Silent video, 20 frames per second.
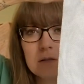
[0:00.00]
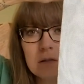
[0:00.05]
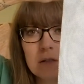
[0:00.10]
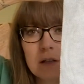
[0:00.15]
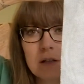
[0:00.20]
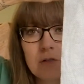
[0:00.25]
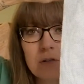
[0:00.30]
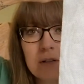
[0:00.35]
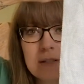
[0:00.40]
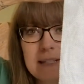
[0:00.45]

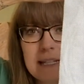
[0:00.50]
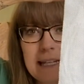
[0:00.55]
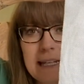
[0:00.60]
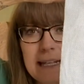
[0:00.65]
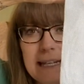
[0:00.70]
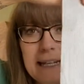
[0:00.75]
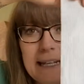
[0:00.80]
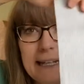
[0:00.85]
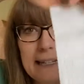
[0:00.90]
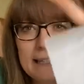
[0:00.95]
across
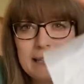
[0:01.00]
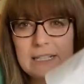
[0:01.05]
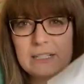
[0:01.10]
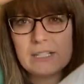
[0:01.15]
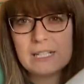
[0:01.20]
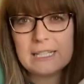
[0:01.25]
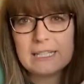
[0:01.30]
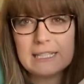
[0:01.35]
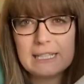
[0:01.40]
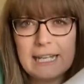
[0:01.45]
here and then a
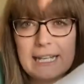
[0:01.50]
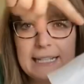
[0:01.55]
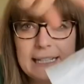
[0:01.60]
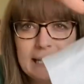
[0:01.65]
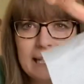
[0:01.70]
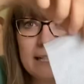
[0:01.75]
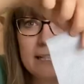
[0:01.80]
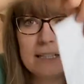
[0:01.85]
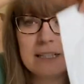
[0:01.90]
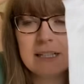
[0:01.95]
little
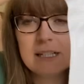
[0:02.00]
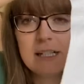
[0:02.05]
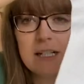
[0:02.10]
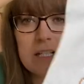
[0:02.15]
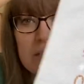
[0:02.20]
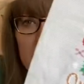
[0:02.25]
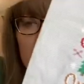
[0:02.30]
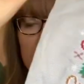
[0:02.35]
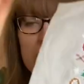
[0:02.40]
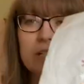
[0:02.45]
hanger,
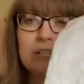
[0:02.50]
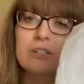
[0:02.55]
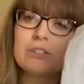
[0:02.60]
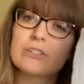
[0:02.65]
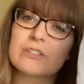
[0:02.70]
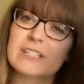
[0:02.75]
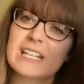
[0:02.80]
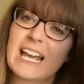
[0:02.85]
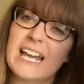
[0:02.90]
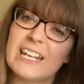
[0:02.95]
so you can
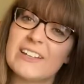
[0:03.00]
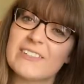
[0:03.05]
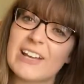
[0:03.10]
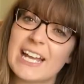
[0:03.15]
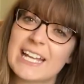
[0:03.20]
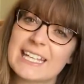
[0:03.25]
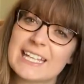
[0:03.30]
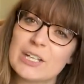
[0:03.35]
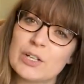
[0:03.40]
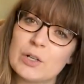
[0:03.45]
just kind of
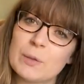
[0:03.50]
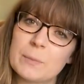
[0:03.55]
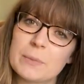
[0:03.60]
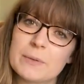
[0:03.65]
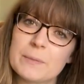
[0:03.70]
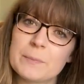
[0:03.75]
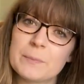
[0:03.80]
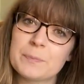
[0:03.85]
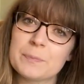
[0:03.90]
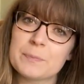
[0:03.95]
hang it up.
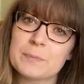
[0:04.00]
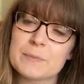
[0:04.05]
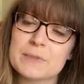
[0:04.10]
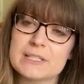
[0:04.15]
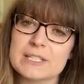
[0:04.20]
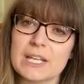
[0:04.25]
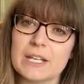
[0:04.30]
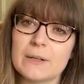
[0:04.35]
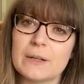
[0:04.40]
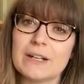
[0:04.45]

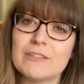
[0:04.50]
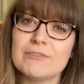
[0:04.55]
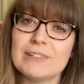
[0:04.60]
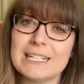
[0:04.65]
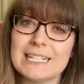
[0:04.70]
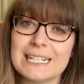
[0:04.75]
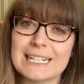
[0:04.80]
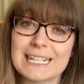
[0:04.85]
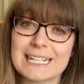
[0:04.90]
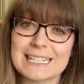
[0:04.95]
So I
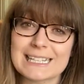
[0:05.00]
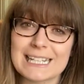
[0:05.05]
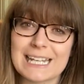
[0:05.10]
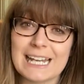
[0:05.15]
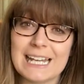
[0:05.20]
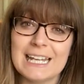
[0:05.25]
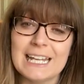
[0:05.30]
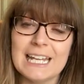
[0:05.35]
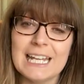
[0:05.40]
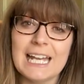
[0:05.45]
really like that.
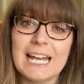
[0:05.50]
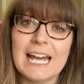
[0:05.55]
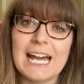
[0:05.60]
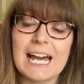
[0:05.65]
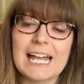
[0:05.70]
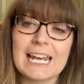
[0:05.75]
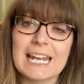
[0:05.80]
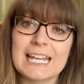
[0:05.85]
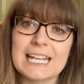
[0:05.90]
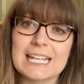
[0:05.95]
I
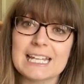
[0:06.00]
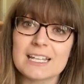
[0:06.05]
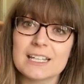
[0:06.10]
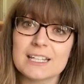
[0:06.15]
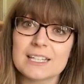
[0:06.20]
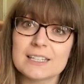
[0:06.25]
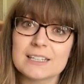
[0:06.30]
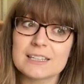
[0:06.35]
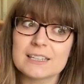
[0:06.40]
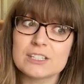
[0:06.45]
like
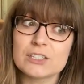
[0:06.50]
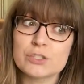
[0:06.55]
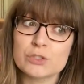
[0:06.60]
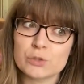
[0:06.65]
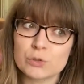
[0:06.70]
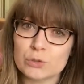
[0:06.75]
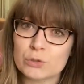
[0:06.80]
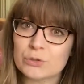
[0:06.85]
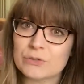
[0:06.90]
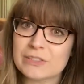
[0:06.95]
the
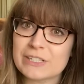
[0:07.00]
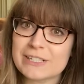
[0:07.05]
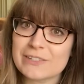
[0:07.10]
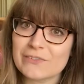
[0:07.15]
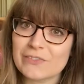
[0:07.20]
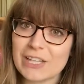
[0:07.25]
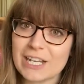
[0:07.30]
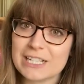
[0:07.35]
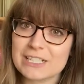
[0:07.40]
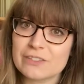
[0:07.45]
storage of
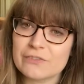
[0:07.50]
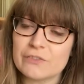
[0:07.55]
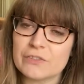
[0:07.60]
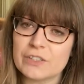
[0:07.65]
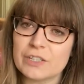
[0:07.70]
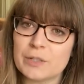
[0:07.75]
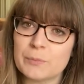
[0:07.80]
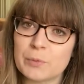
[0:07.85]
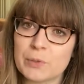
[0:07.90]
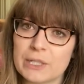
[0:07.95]
that
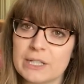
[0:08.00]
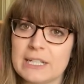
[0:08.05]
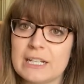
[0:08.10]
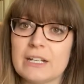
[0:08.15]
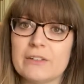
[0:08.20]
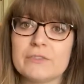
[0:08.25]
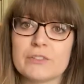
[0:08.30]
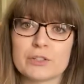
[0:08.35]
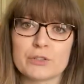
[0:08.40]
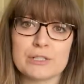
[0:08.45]
for bringing
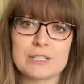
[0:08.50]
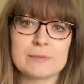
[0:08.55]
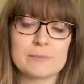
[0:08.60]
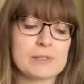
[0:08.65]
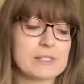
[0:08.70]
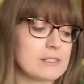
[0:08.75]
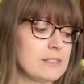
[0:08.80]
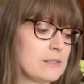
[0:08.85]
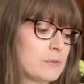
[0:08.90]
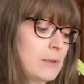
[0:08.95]
out for
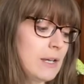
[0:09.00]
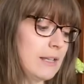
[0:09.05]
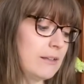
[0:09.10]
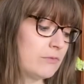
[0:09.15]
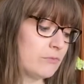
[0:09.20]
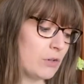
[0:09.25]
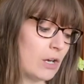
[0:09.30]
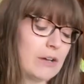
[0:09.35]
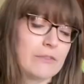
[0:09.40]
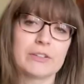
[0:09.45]
Christmas as well,
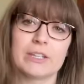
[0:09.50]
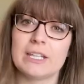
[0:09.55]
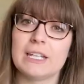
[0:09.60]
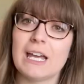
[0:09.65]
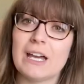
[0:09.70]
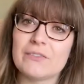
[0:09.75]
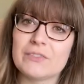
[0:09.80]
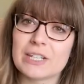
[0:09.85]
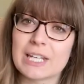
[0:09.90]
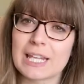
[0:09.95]
rather than
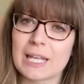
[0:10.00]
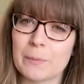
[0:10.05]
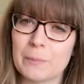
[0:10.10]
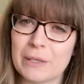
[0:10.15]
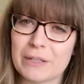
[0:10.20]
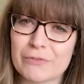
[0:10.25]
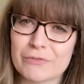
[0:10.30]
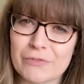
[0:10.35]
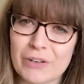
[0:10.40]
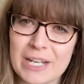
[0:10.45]
having like a
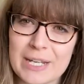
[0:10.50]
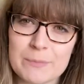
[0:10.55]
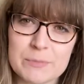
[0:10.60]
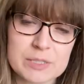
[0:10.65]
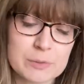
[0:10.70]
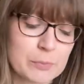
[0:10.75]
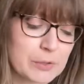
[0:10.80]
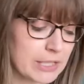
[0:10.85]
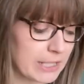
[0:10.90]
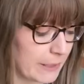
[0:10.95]
big frame to
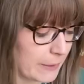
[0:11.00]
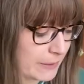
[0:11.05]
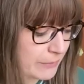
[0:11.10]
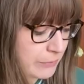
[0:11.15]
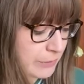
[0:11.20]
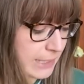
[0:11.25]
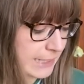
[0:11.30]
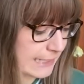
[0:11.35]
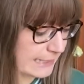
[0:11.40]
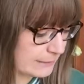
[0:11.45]
bring out
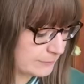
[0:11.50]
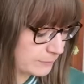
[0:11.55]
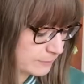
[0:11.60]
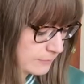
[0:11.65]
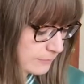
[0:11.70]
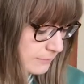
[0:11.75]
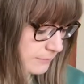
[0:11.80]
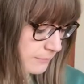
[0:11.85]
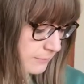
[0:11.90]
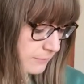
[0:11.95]
every year.
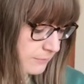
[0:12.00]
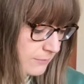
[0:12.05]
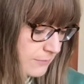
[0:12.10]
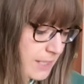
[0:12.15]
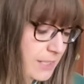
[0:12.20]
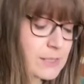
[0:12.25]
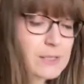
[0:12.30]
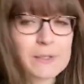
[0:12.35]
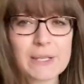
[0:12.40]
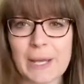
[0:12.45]

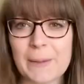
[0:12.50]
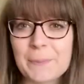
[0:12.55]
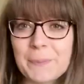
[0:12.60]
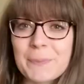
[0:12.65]
So yeah,